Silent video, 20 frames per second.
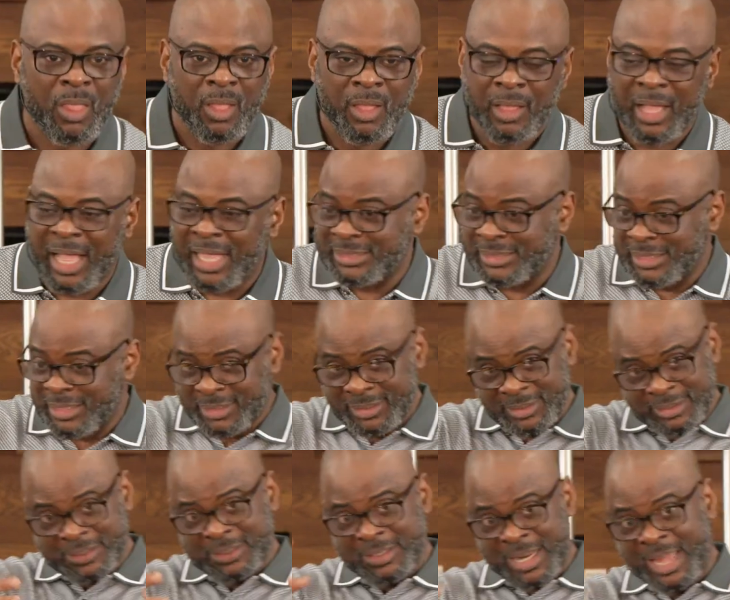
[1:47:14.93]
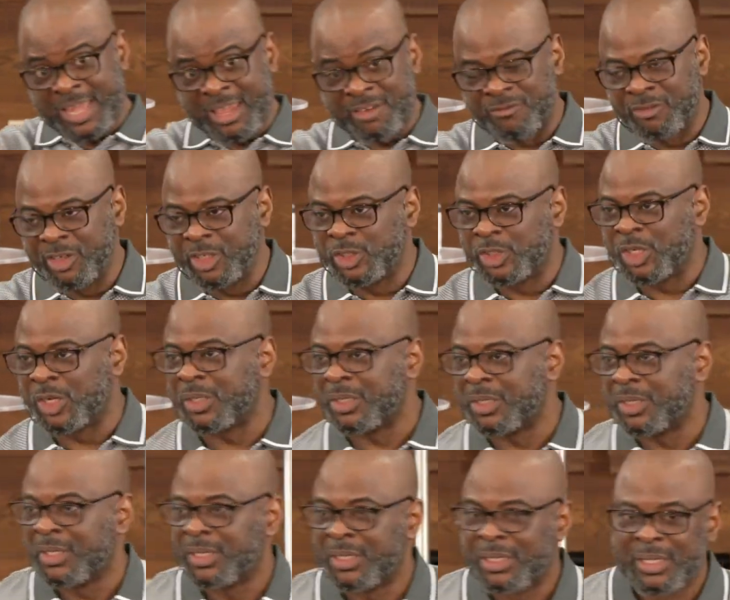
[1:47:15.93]
As in, like a vision.
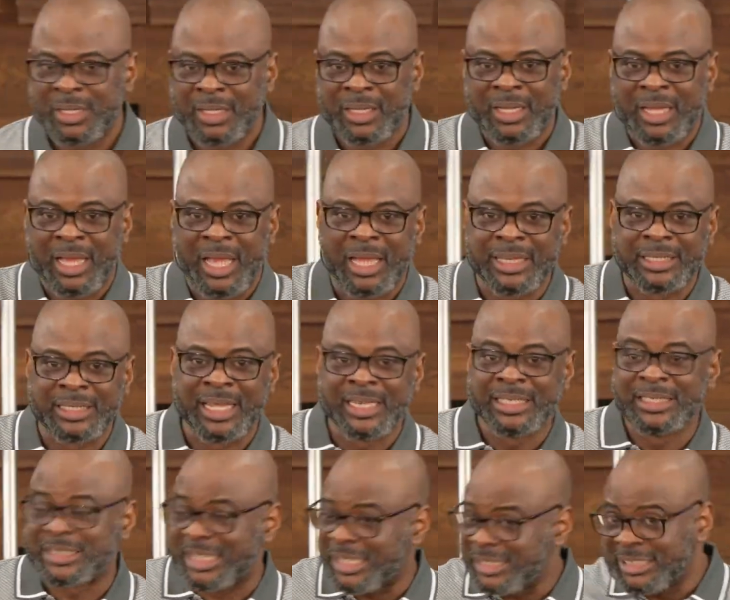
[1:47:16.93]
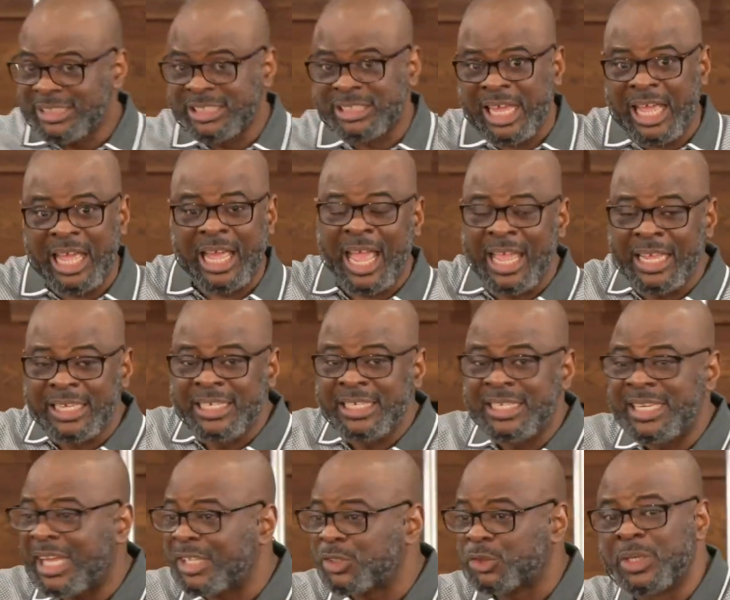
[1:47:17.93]
And then he says, I did
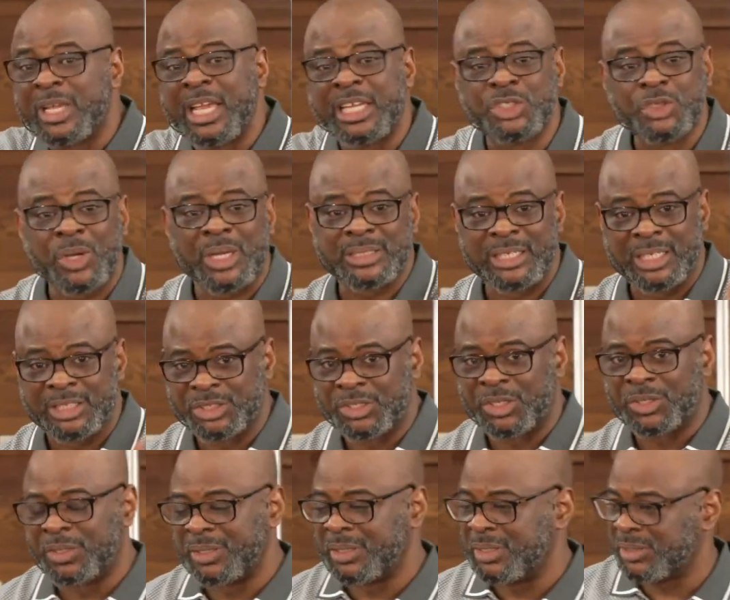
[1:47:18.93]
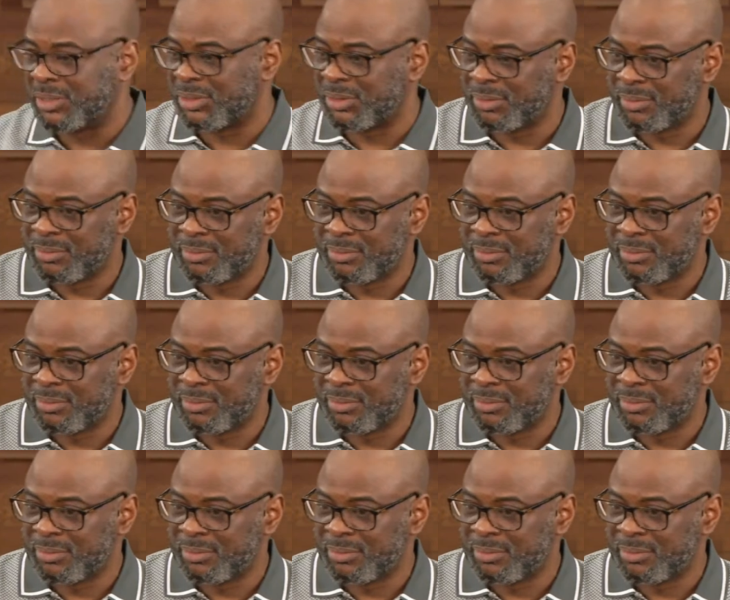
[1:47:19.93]
that to get your attention on this.